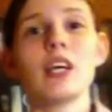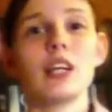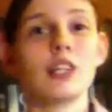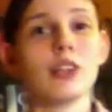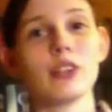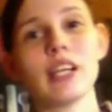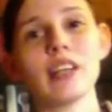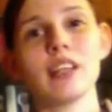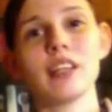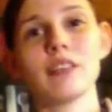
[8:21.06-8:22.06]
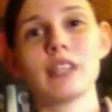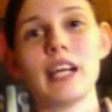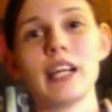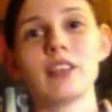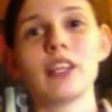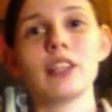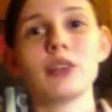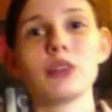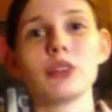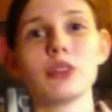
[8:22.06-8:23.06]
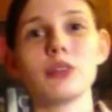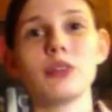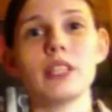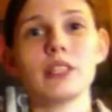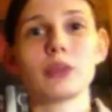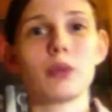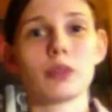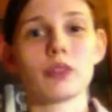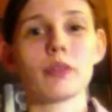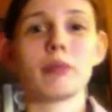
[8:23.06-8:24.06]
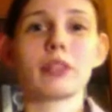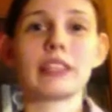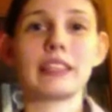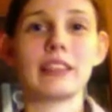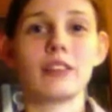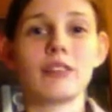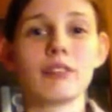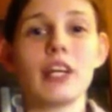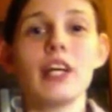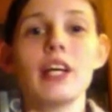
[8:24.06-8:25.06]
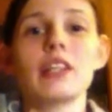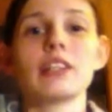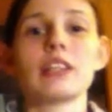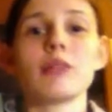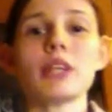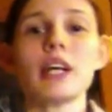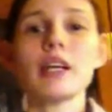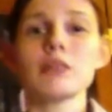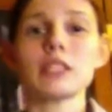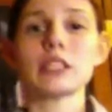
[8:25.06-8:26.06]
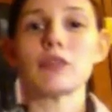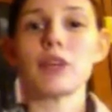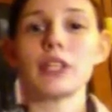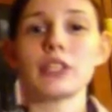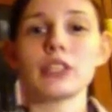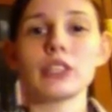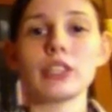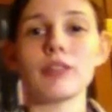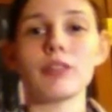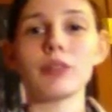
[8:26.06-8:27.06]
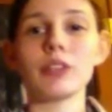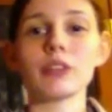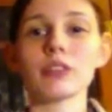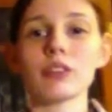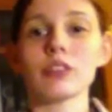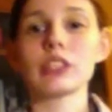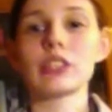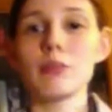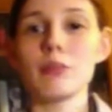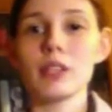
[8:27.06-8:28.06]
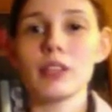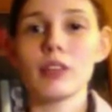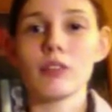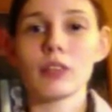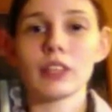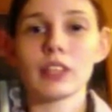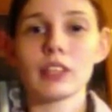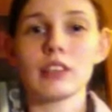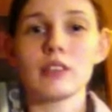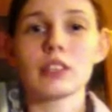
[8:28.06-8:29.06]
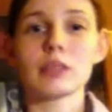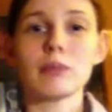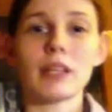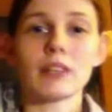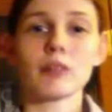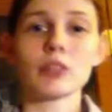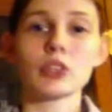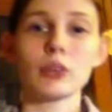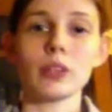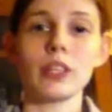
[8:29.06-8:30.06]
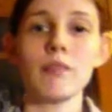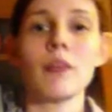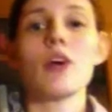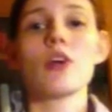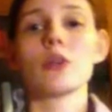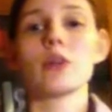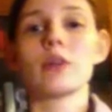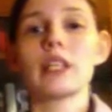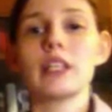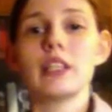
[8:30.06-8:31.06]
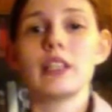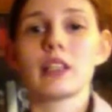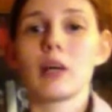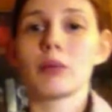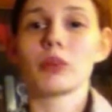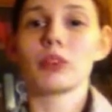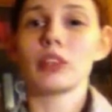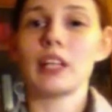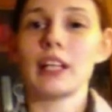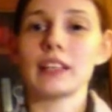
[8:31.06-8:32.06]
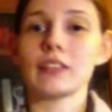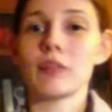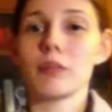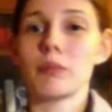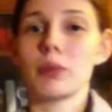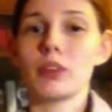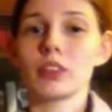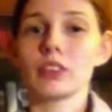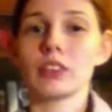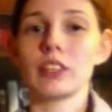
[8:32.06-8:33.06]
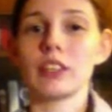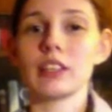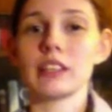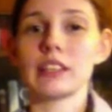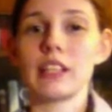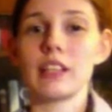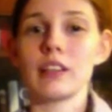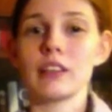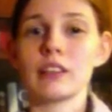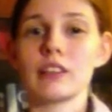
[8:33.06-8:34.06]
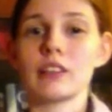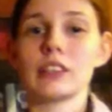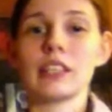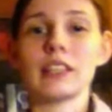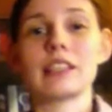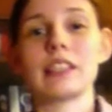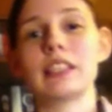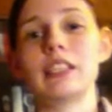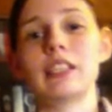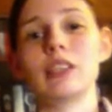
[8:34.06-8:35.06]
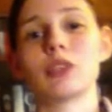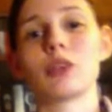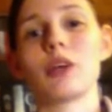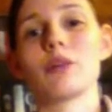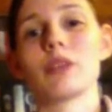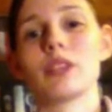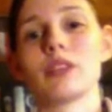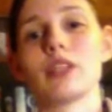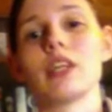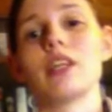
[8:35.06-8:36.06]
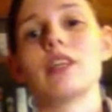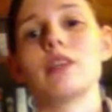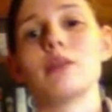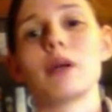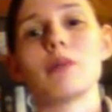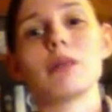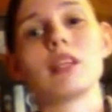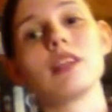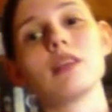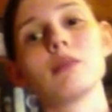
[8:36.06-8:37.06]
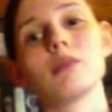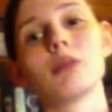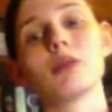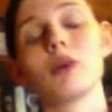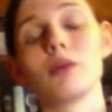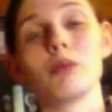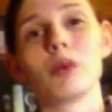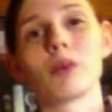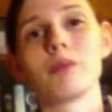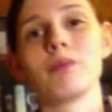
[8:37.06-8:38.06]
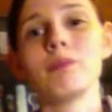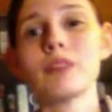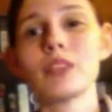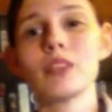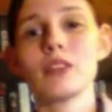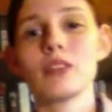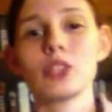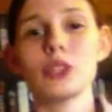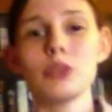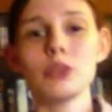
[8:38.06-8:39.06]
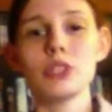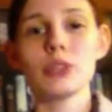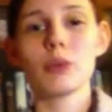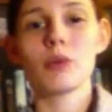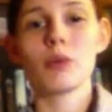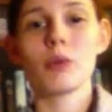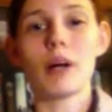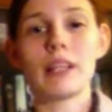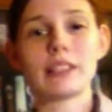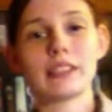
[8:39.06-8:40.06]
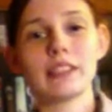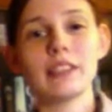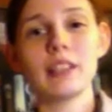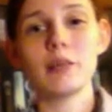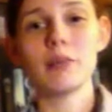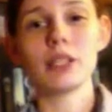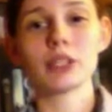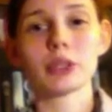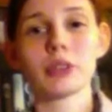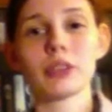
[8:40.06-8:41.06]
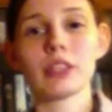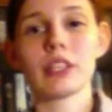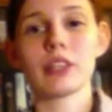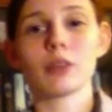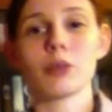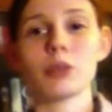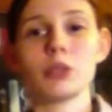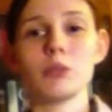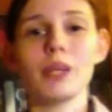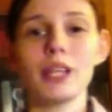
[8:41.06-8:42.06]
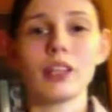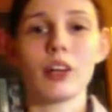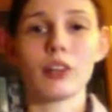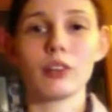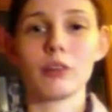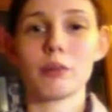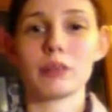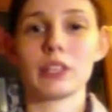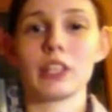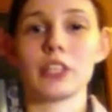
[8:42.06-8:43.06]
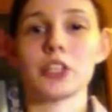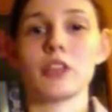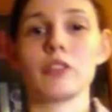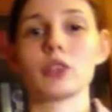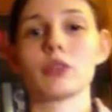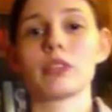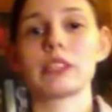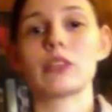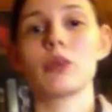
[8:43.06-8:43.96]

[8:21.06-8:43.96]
Another kind of tagline you can do is quotes from the book itself. Sometimes it's fun to give the reader a little snippet of what they can expect from the story. Throw in a couple good lines from the book to set the scene and draw the reader in by making them want more. Choose wisely and make sure that the quotes you pick are a good representation of the story as a